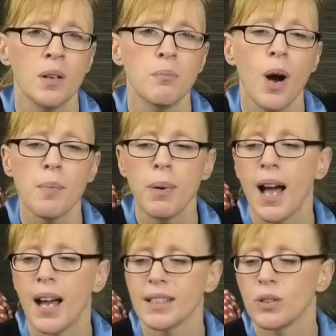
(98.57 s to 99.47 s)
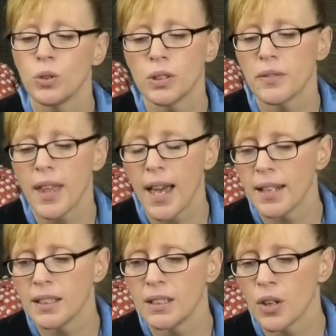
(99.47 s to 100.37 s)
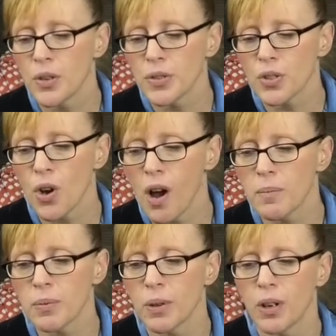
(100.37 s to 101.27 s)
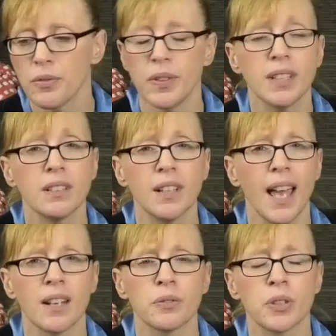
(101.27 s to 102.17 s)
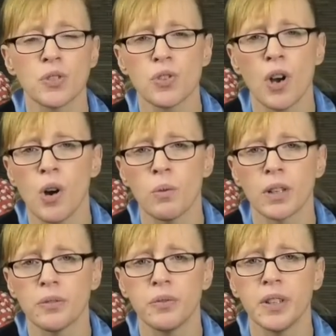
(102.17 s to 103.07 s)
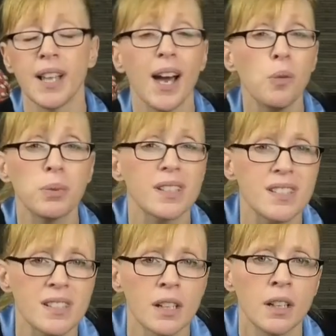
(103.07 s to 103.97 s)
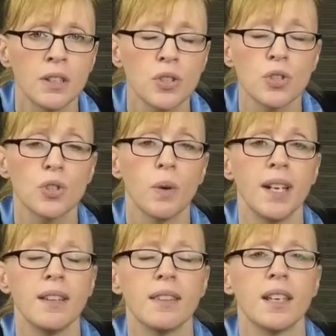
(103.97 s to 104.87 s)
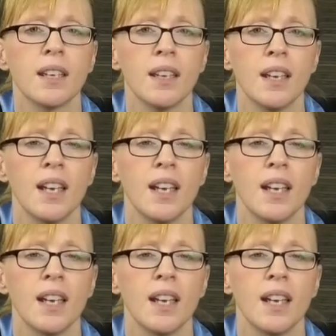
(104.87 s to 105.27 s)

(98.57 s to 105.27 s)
My part in all of that, in those times when I feel out of control, when I feel helpless to do anything,